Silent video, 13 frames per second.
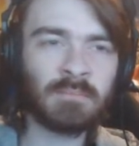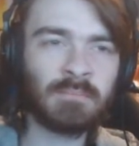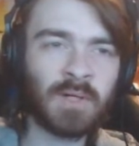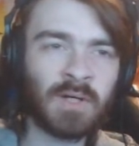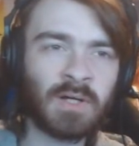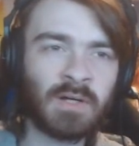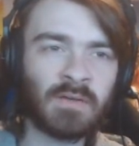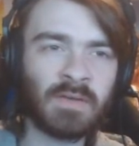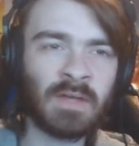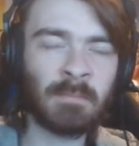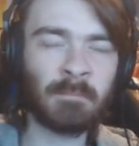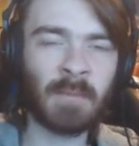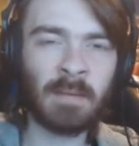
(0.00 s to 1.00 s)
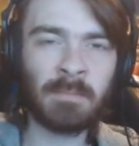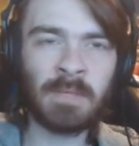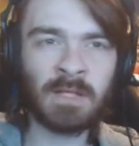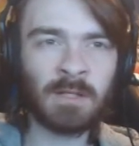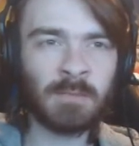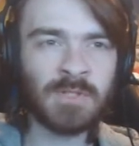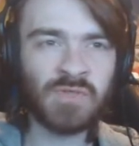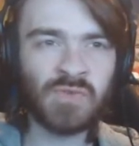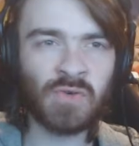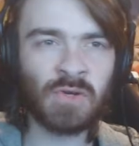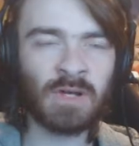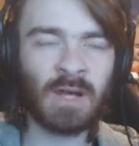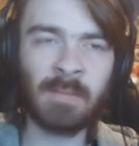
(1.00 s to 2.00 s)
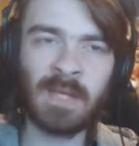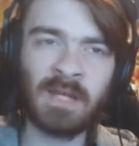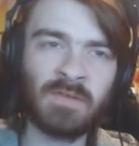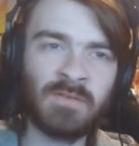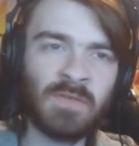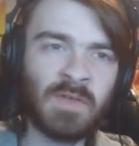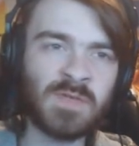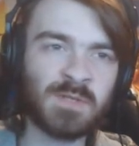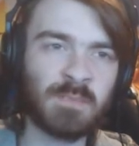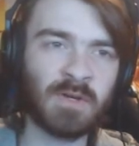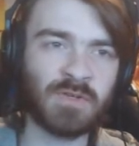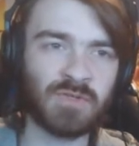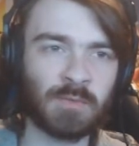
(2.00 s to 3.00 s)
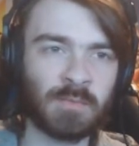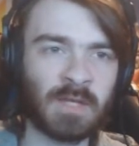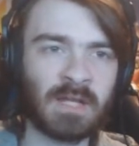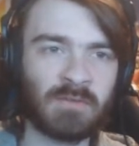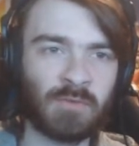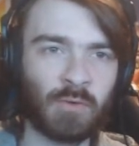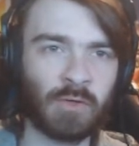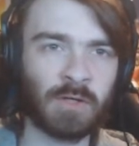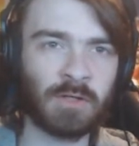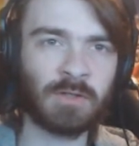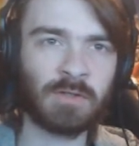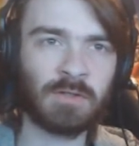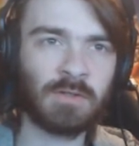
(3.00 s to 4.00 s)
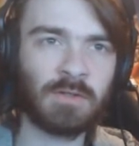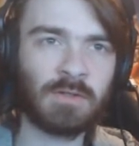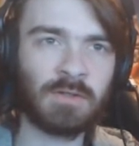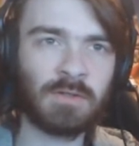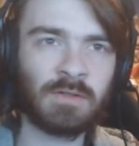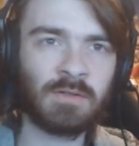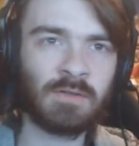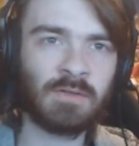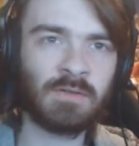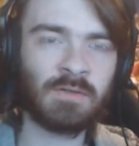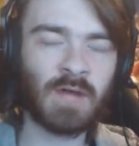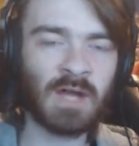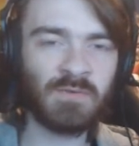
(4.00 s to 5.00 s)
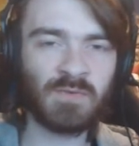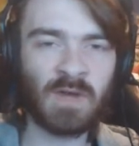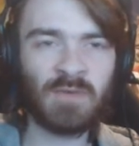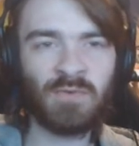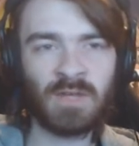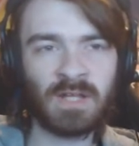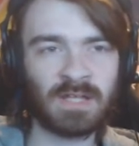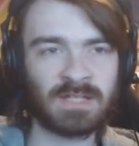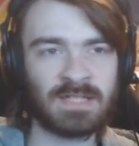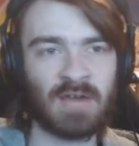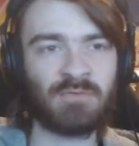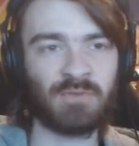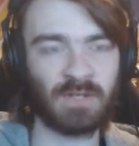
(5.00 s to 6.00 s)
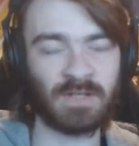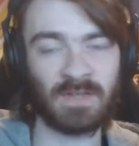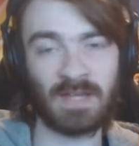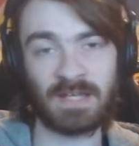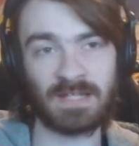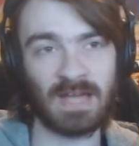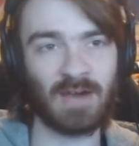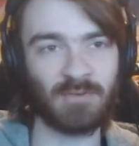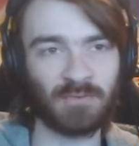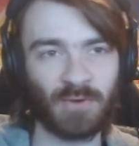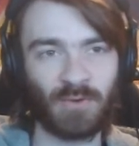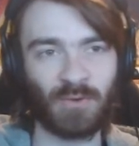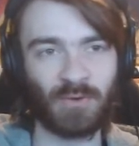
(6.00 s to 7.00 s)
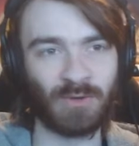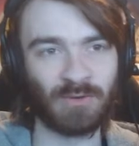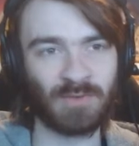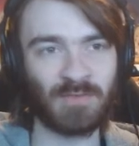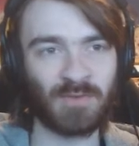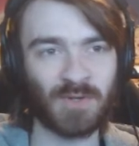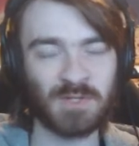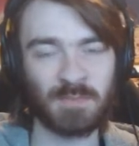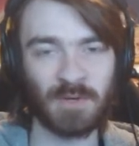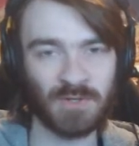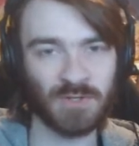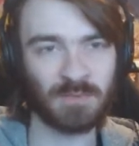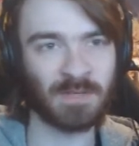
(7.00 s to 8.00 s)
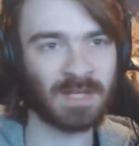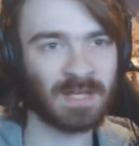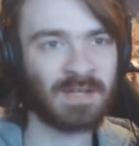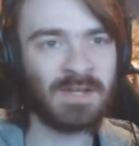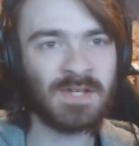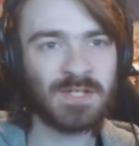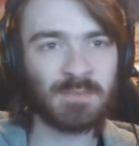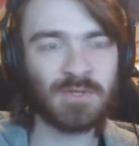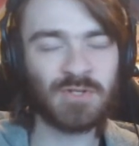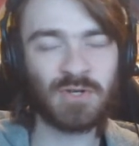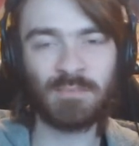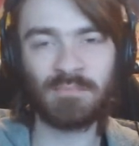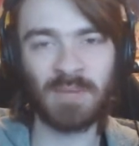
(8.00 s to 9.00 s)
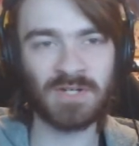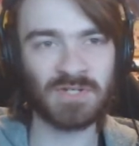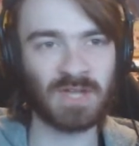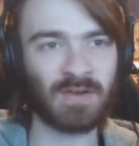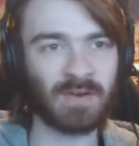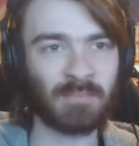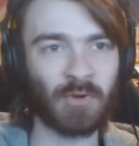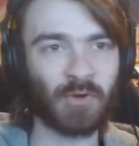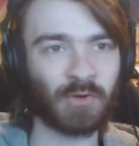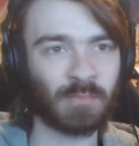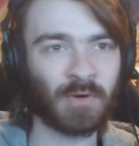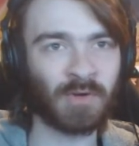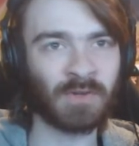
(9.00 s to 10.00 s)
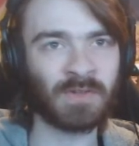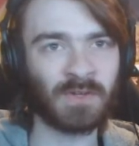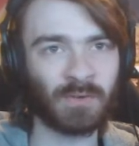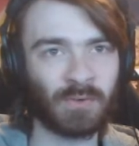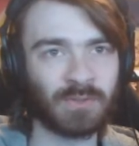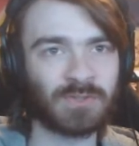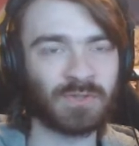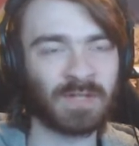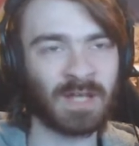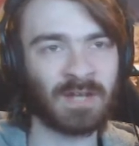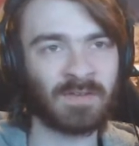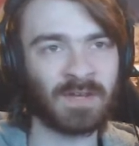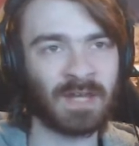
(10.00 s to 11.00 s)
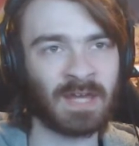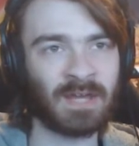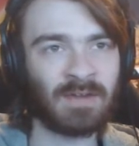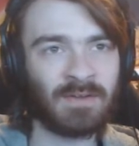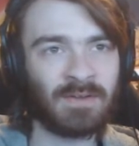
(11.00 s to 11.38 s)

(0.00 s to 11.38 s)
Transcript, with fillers: But it might be a little bit strong. I mean, if they have Spiritomb, they could have Haunter. I, I feel like definitely they could have a Haunter if they've got Spiritomb in here. Spiritomb, much scarier Pokemon than a Haunter at the end of the day.